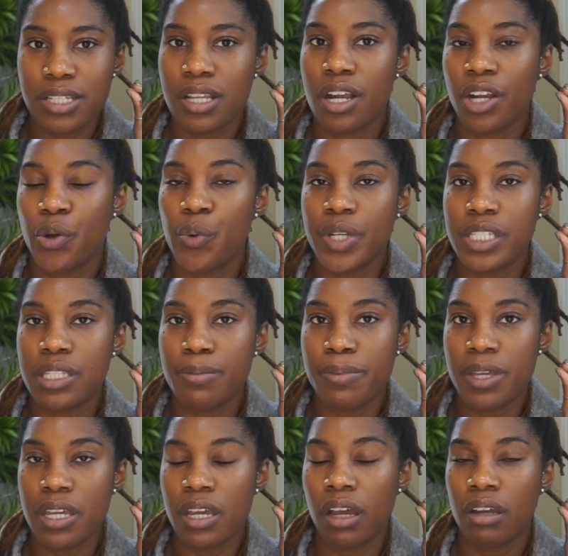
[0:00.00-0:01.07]
aren't going to
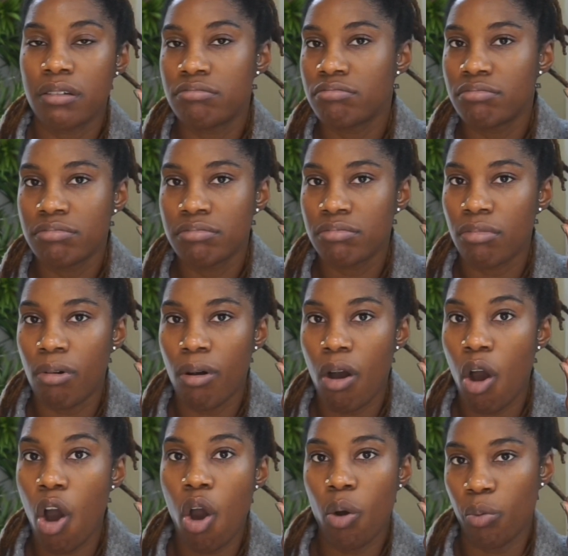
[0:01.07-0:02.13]
be
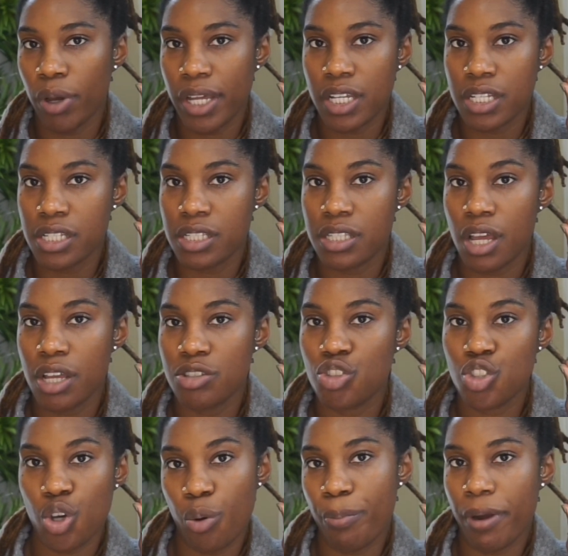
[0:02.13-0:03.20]
always
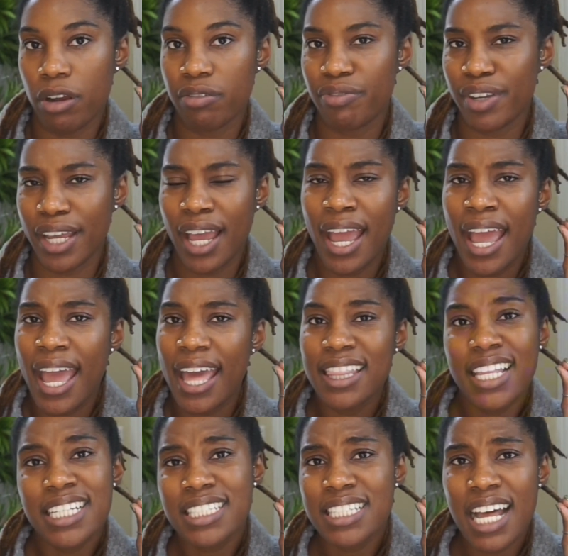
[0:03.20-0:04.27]
so perfect, and
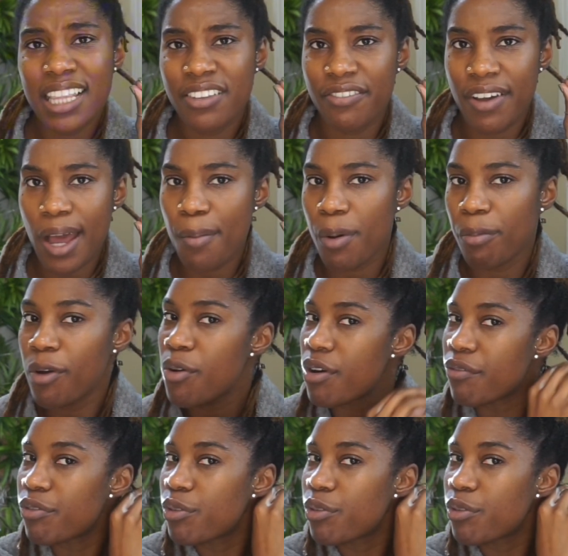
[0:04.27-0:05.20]
that's not the vibe I'm going